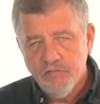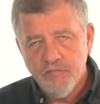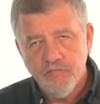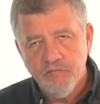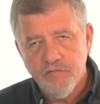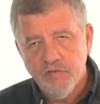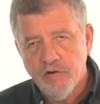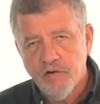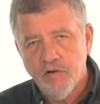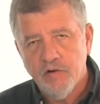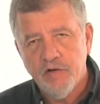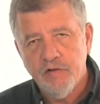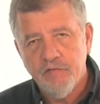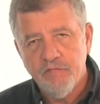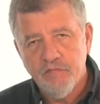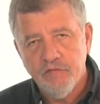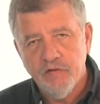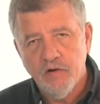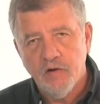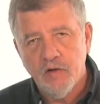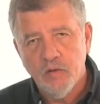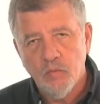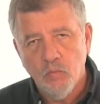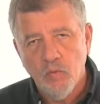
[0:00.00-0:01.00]
very,
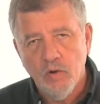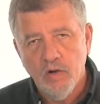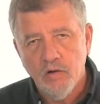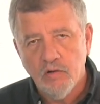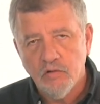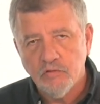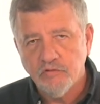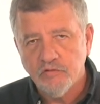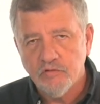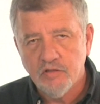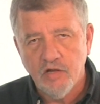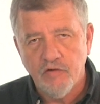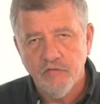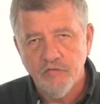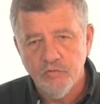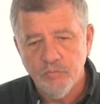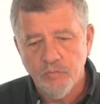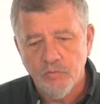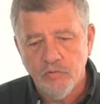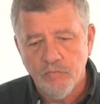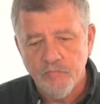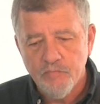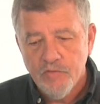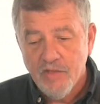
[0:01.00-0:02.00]
very well. It's
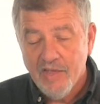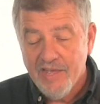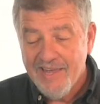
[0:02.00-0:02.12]
comfortable.